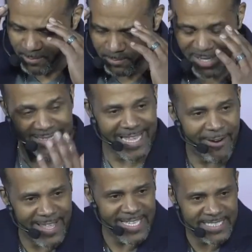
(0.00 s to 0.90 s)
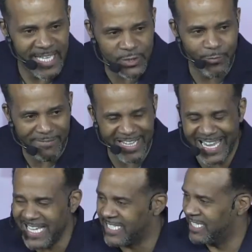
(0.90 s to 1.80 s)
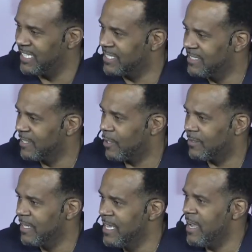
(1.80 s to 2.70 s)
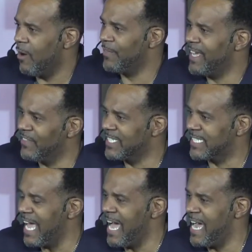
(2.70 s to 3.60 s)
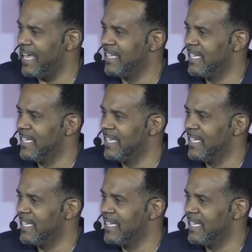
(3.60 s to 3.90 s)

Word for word: But there is this revelation on the other side